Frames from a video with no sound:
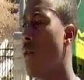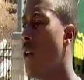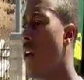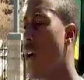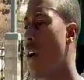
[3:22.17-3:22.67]

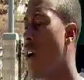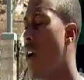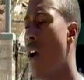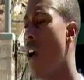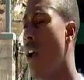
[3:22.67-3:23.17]
We're
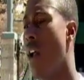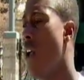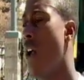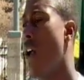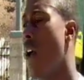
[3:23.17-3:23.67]

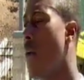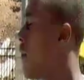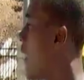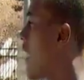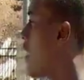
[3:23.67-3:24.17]

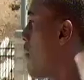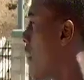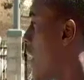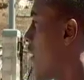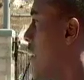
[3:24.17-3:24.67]
a lot of
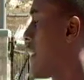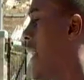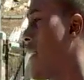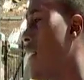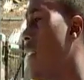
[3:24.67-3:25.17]
progress
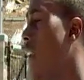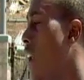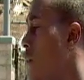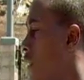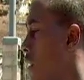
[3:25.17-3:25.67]
as a
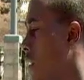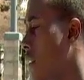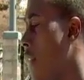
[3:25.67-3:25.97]
team, just...